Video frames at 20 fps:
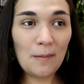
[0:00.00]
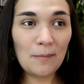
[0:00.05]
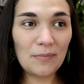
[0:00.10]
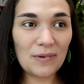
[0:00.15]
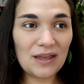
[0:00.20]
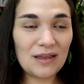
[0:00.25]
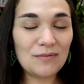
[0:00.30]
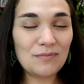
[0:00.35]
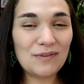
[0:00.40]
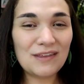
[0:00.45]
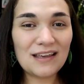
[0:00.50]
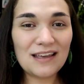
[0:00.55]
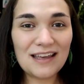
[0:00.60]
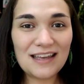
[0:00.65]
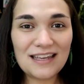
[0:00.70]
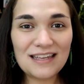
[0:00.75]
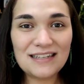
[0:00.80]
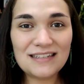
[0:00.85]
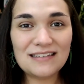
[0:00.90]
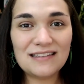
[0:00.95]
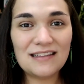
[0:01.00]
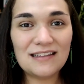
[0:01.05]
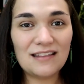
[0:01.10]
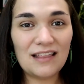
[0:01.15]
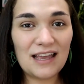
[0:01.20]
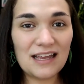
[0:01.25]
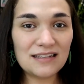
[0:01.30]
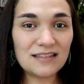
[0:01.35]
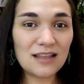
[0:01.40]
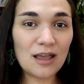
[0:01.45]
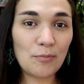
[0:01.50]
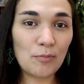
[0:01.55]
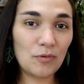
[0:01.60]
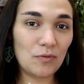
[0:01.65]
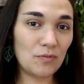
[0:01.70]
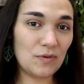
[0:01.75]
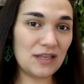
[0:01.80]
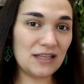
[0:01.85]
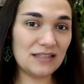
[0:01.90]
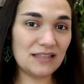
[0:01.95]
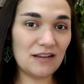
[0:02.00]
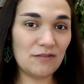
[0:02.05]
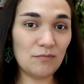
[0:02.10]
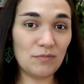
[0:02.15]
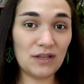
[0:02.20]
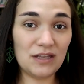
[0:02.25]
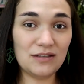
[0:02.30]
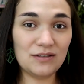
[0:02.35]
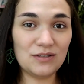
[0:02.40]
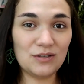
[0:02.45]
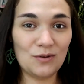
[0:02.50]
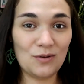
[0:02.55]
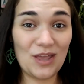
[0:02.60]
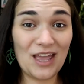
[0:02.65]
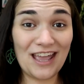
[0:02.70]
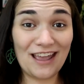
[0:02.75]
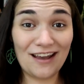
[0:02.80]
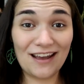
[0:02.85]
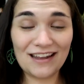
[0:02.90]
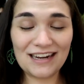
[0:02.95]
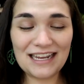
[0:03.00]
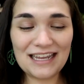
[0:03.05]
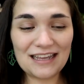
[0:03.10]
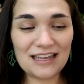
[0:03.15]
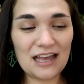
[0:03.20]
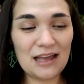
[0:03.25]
but because the last couple weeks have been so chaotic,